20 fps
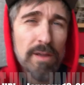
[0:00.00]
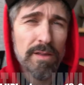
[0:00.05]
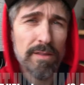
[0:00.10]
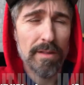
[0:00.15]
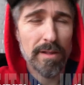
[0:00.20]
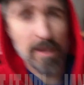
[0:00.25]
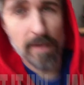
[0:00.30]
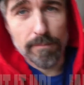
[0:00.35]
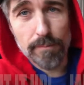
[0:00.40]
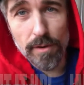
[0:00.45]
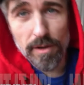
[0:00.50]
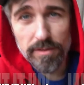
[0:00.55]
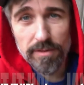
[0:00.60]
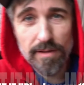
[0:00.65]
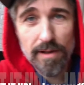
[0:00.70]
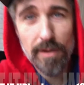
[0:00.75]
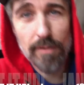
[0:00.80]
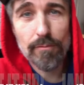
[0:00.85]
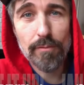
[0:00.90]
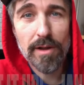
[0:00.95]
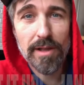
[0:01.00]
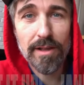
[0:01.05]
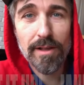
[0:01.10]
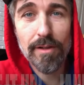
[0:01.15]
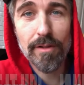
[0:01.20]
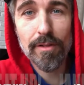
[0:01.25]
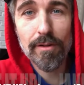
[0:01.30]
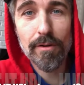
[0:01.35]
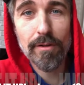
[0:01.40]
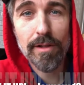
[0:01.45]
that I bust out
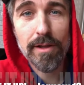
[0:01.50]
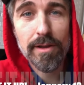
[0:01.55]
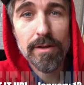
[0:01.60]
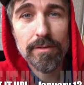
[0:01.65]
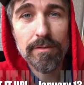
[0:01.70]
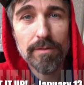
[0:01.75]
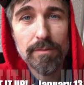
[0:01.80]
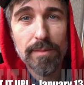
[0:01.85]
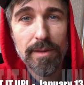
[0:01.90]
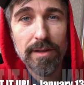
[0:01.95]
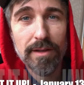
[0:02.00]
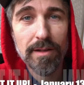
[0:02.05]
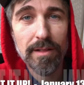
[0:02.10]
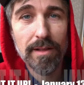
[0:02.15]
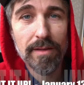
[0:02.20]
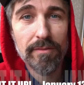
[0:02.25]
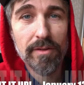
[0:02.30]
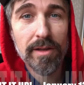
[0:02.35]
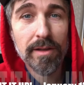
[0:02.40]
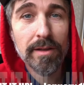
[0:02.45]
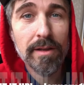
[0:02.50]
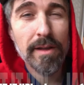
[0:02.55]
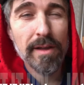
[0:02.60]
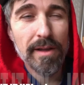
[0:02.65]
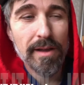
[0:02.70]
regularly to make a living.